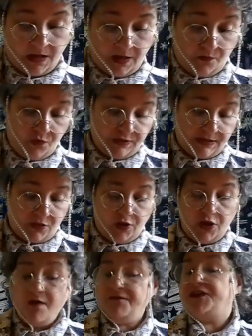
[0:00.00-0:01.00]
and what is it,
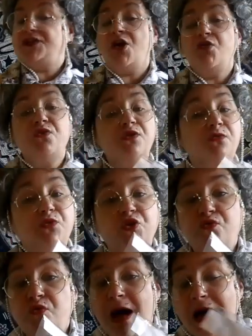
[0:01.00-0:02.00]
gloves now, you
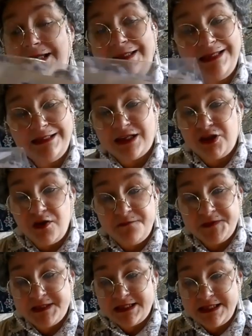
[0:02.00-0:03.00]
know I need
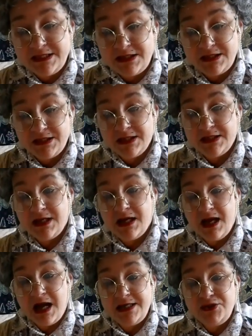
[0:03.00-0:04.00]
gloves, dear,
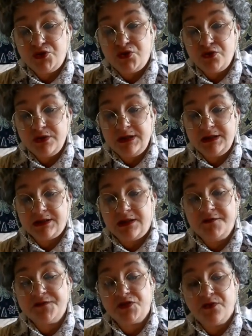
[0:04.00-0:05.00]
I do need
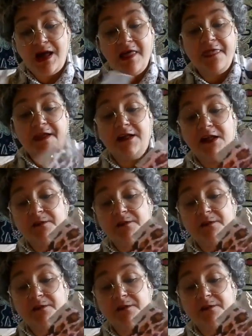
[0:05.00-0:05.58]
gloves, so I think